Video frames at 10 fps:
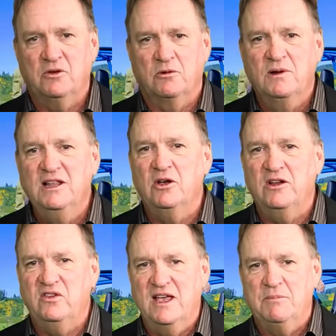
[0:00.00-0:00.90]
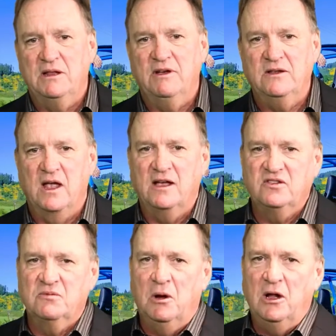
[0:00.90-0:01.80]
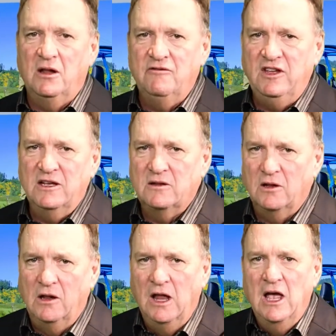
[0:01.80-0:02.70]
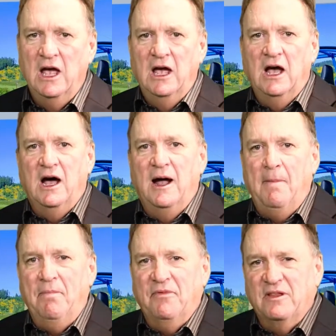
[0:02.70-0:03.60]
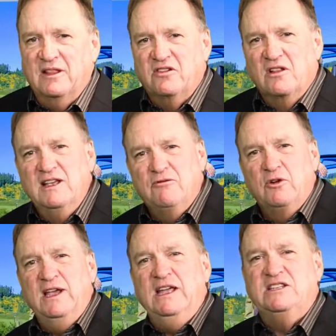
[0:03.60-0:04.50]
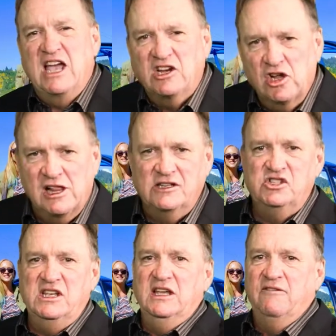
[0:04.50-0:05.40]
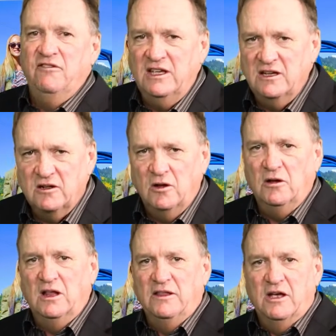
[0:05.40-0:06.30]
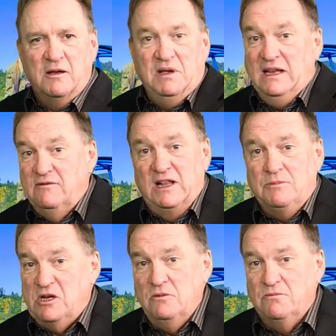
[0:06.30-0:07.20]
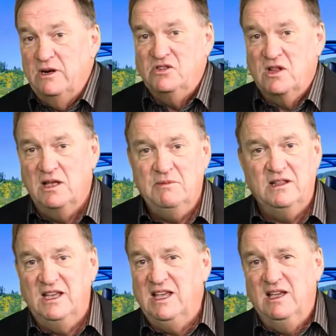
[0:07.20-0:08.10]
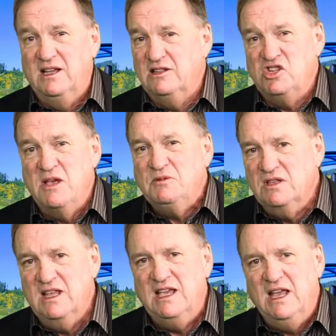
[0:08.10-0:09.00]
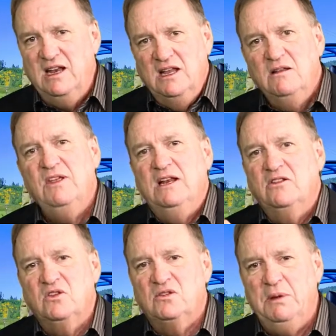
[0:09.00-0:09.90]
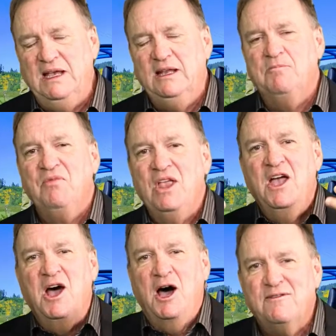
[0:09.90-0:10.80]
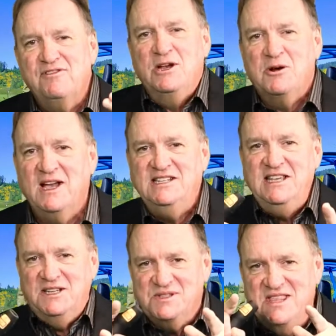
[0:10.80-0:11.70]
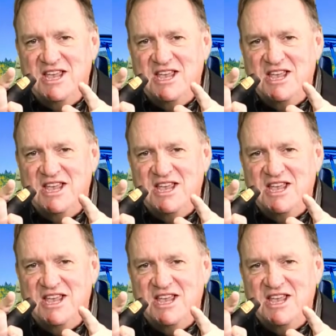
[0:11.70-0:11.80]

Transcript: So a really good example of a small vehicle delivery technology vehicle being developed out in British Columbia. They can't get the chips and they can't innovate at the speed of their ideas.